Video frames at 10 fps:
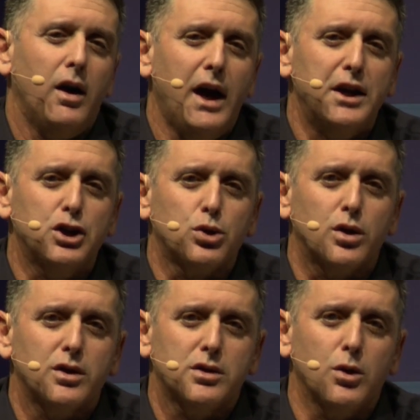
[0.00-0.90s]

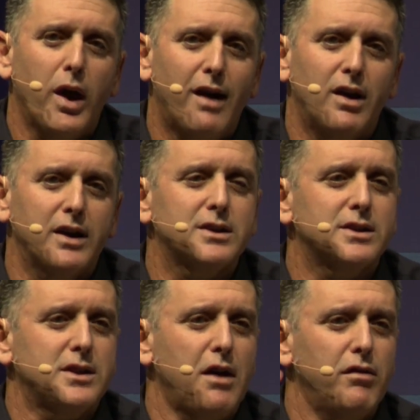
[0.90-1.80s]
editors. So we have like
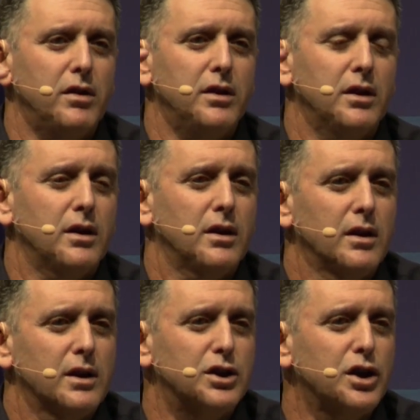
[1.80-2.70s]
7
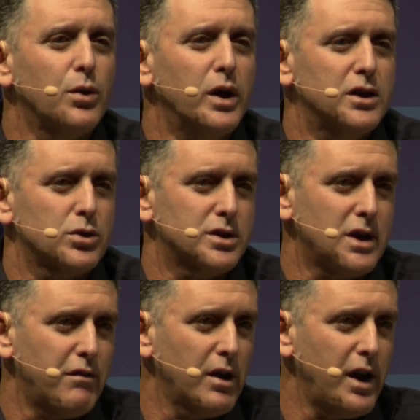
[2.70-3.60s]
degrees or
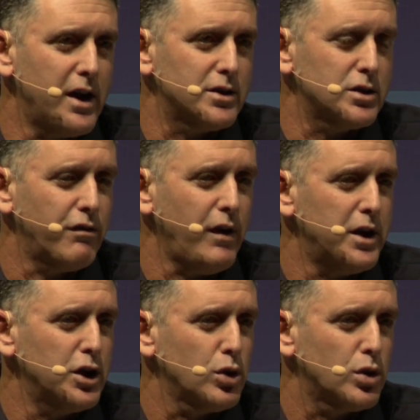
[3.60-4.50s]
7 layers of
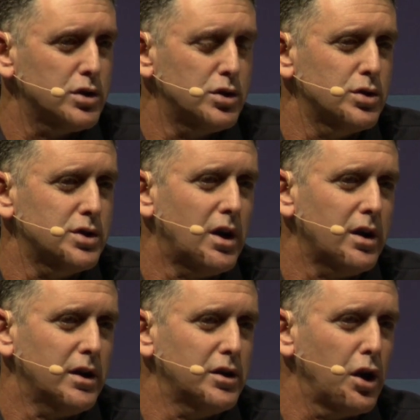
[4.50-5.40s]
editors. You
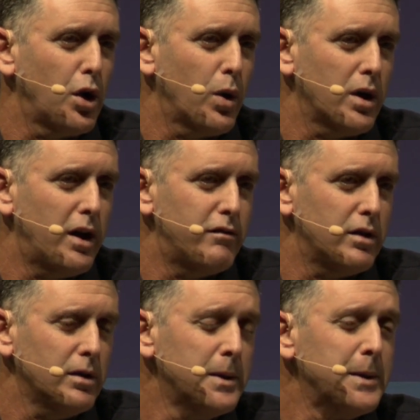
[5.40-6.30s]
start at the lower
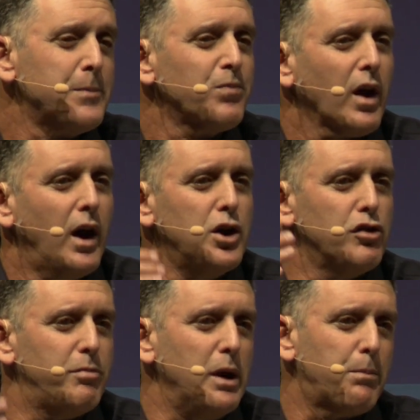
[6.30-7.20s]
level, and
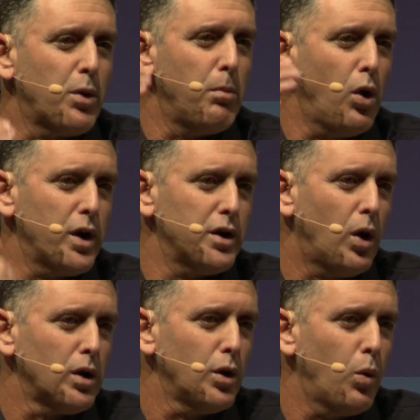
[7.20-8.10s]
you've been promoted
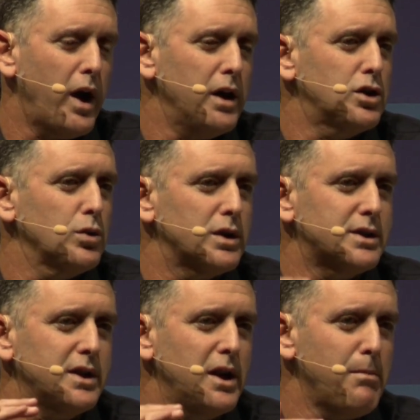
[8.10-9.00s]
all the way to a
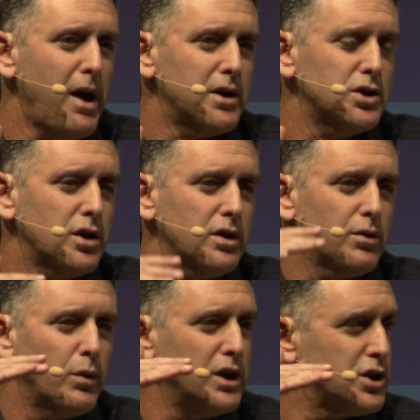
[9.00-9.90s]
city manager,
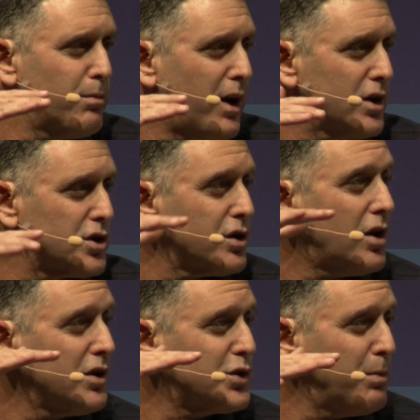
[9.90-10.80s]
region manager,
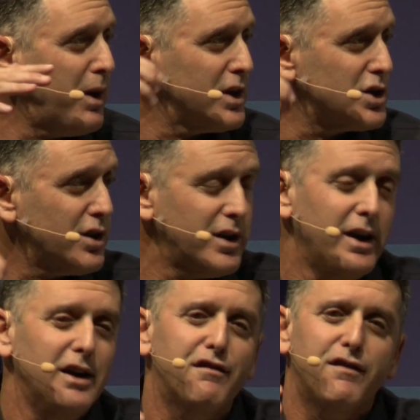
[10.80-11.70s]
country manager.
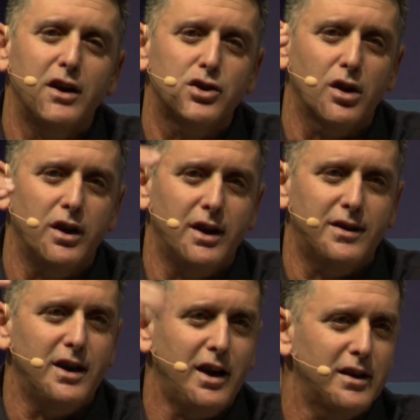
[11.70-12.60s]
Eventually,
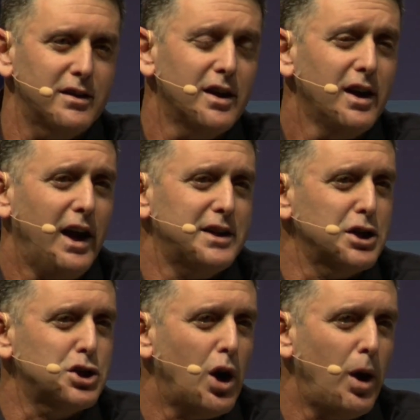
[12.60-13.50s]
at the end, at
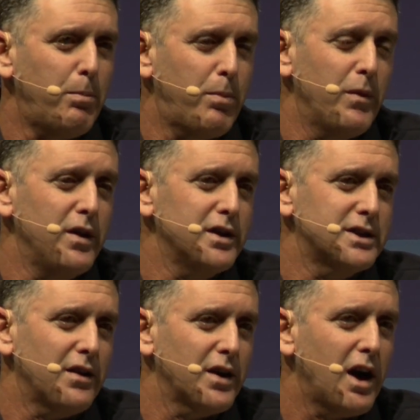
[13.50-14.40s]
the top,
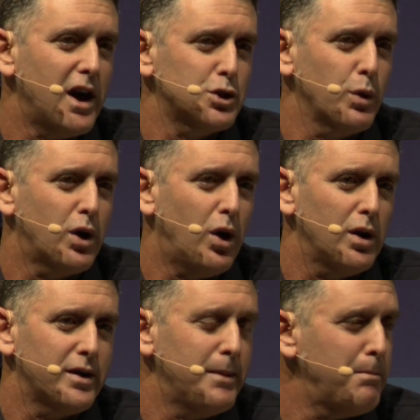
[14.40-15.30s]
these are the guys we
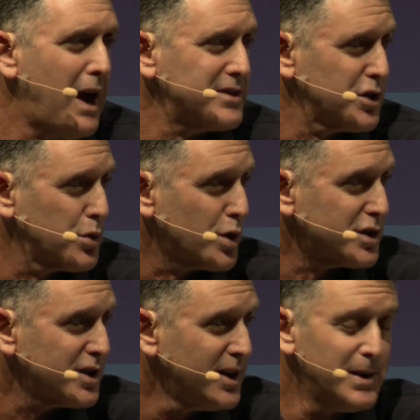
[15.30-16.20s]
called
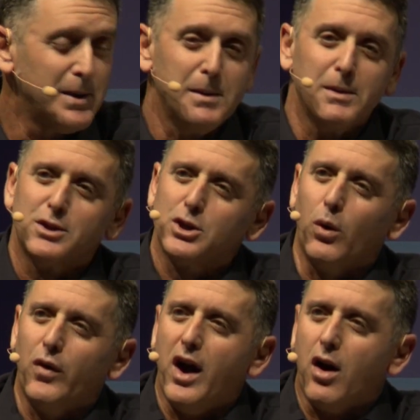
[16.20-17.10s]
ambassadors.
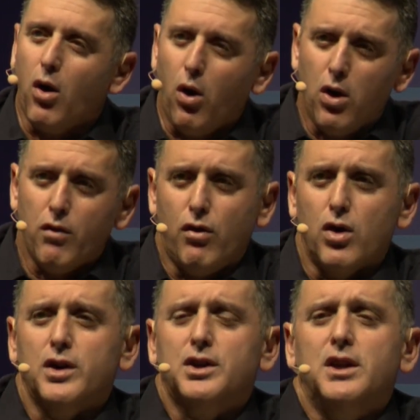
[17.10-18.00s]
So they are all
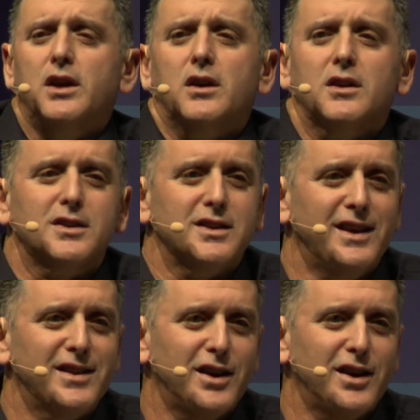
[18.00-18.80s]
volunteers, and